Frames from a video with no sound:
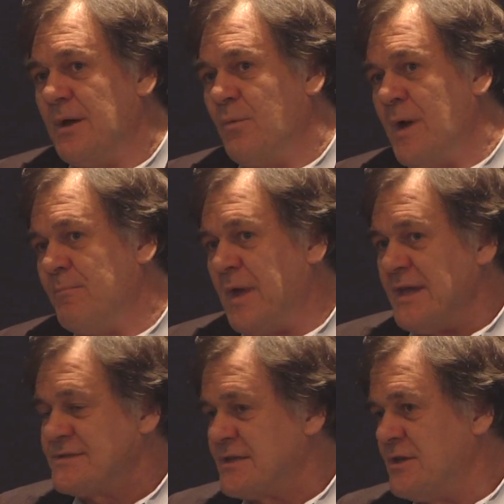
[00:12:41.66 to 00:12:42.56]

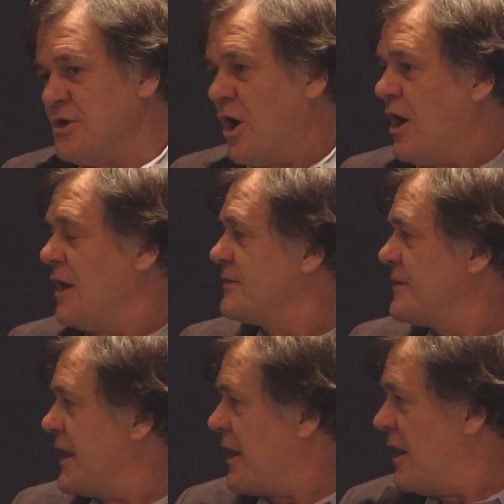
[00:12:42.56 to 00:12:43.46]
web-based and not,
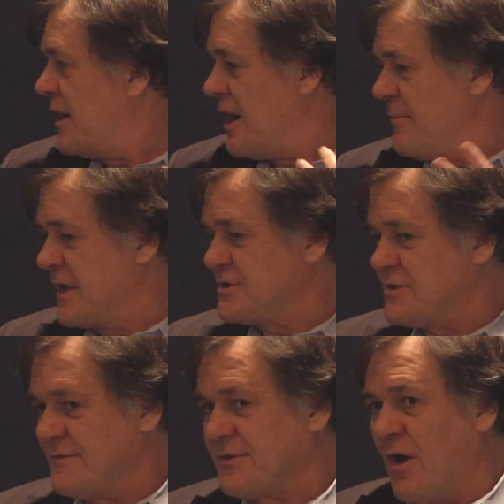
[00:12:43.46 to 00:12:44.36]
that are a mixture
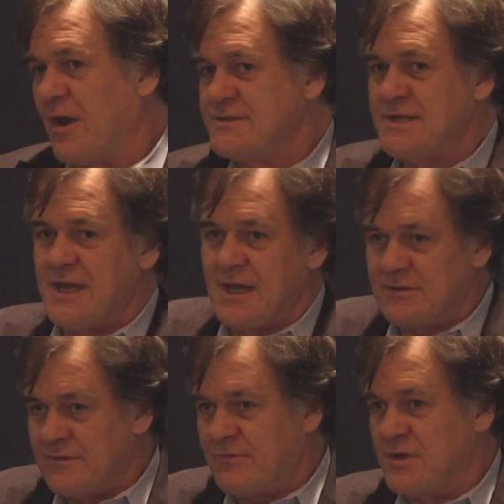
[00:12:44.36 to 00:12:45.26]
of scholars here
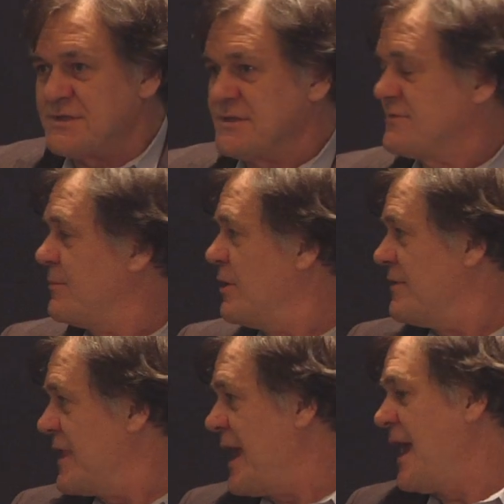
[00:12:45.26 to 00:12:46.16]
and voices from over
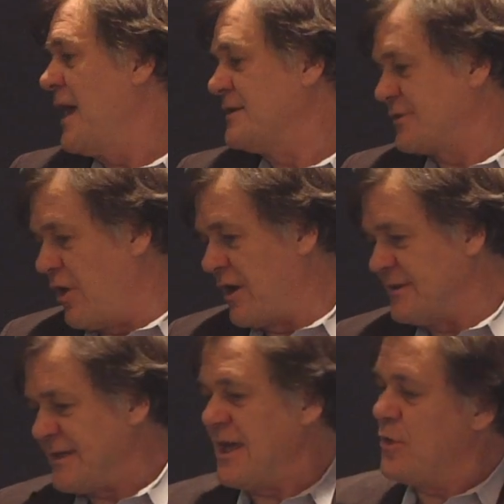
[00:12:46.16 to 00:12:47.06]
there, scholars
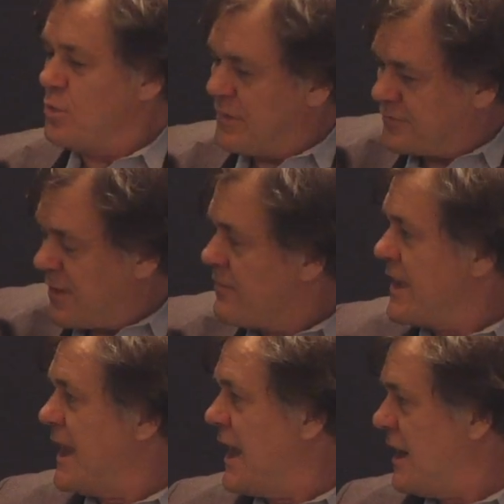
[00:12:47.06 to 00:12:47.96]
here who are from
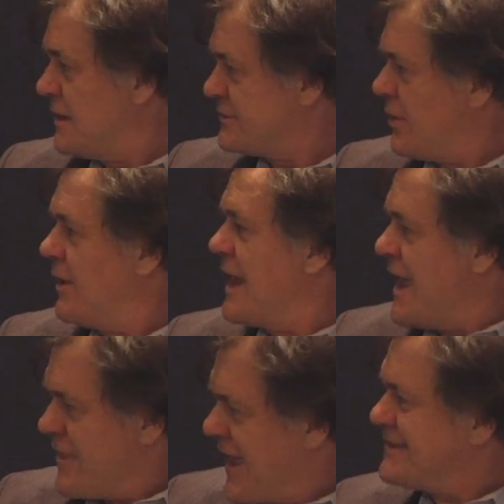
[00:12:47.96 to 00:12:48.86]
there, and so on.
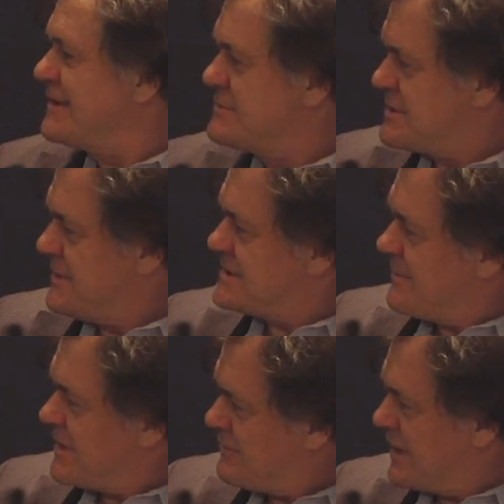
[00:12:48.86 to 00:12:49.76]
That seems to me
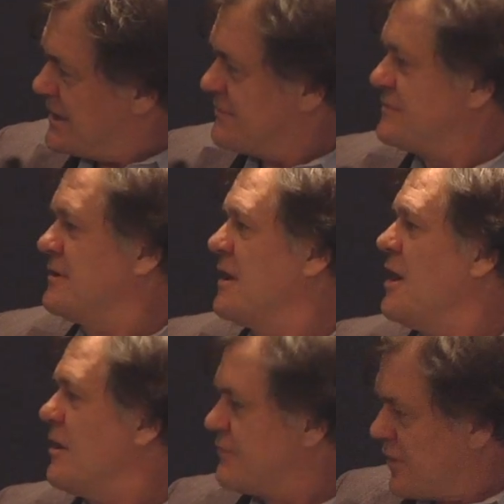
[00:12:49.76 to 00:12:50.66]
something very different
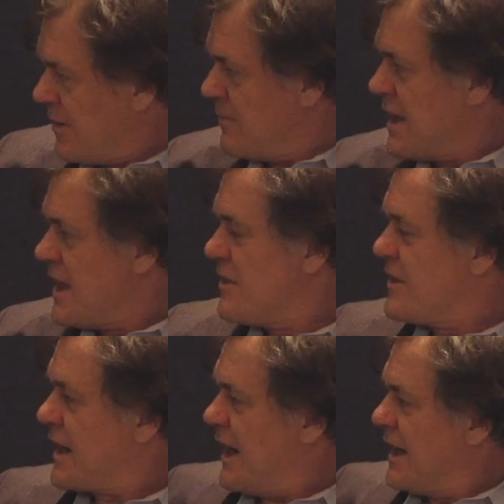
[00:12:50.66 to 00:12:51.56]
from the
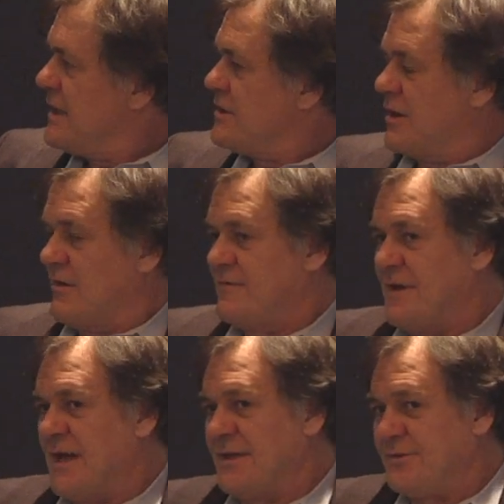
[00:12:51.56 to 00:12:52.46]
kind of
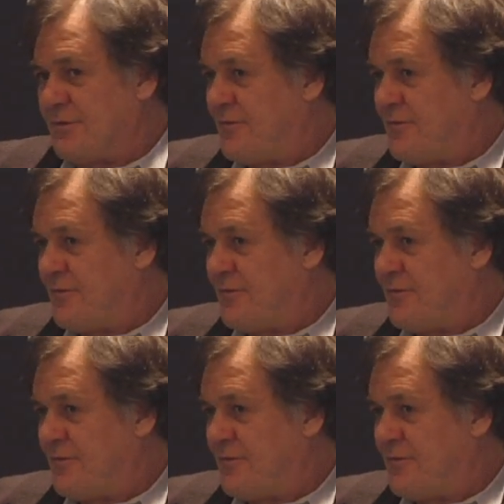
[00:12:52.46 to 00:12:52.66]
sort of